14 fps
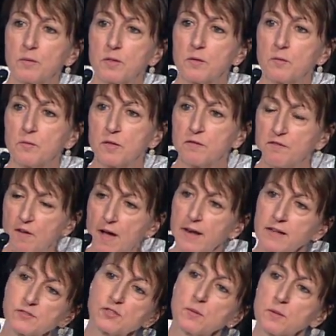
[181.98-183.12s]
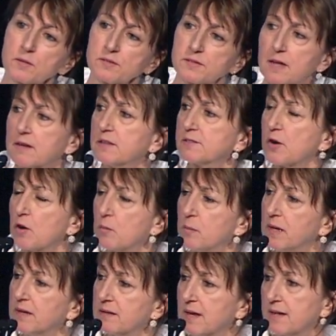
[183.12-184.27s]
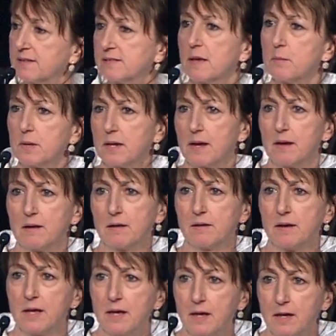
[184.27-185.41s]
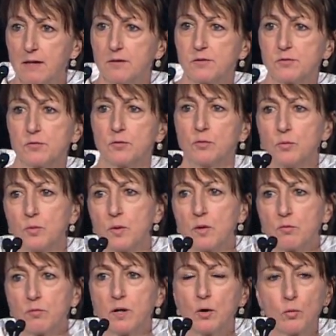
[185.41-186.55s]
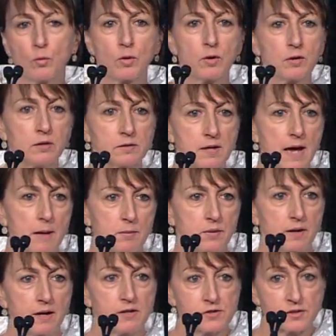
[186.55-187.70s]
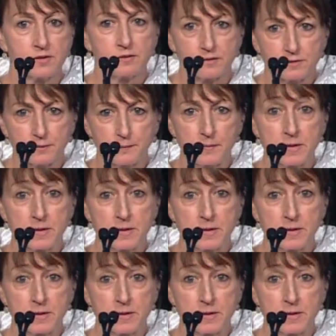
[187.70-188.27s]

the findings from those studies are being disseminated into real-world applications.